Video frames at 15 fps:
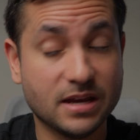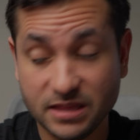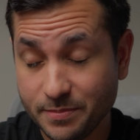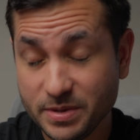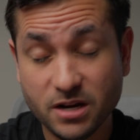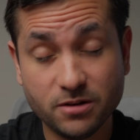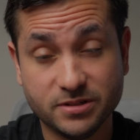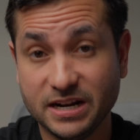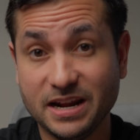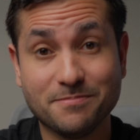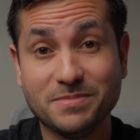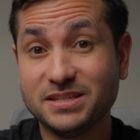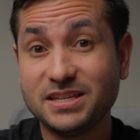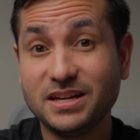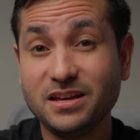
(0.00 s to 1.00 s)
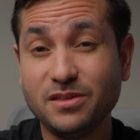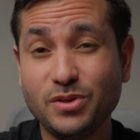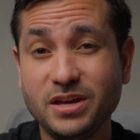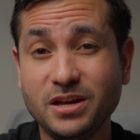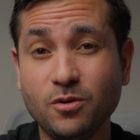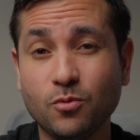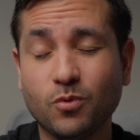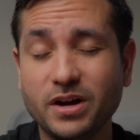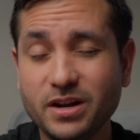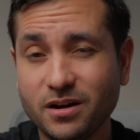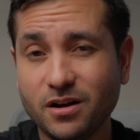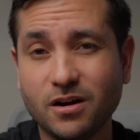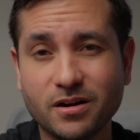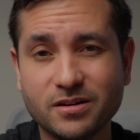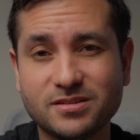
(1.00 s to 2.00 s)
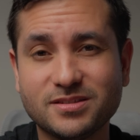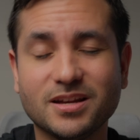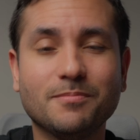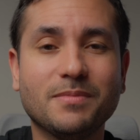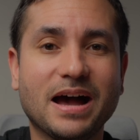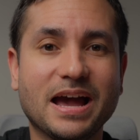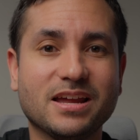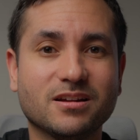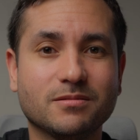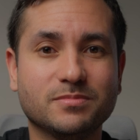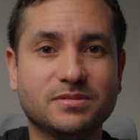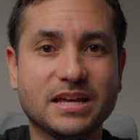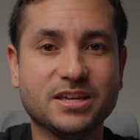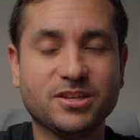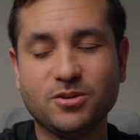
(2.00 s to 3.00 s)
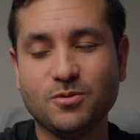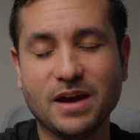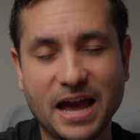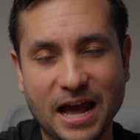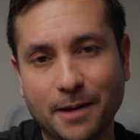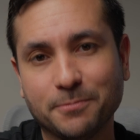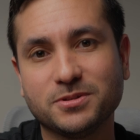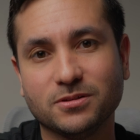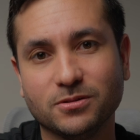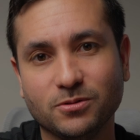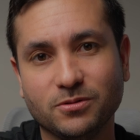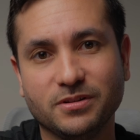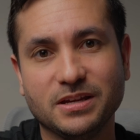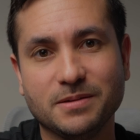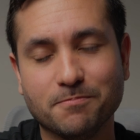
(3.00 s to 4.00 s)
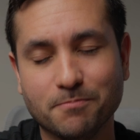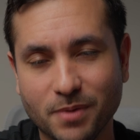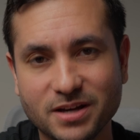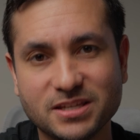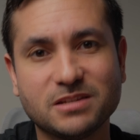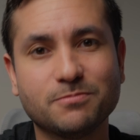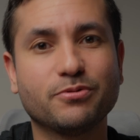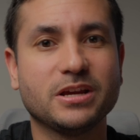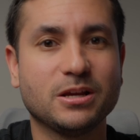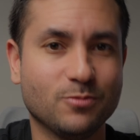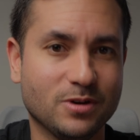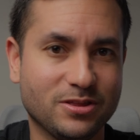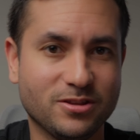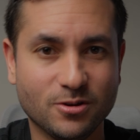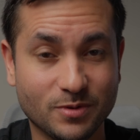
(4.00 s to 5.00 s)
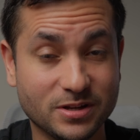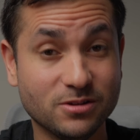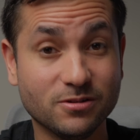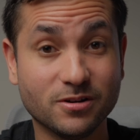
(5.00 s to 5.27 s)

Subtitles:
And let me know, did I miss anything? What are some items that you absolutely must bring with you when you